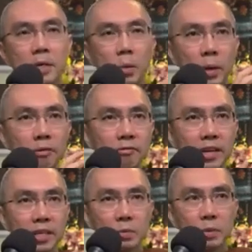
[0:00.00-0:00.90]
When you
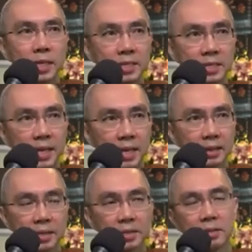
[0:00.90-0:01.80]
face with the
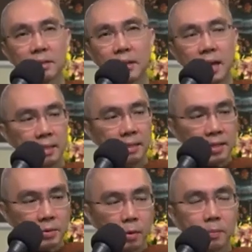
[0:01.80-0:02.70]
sadness at
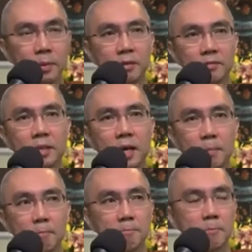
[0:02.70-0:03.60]
this moment of
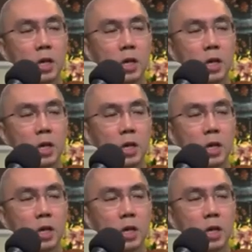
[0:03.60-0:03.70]
time,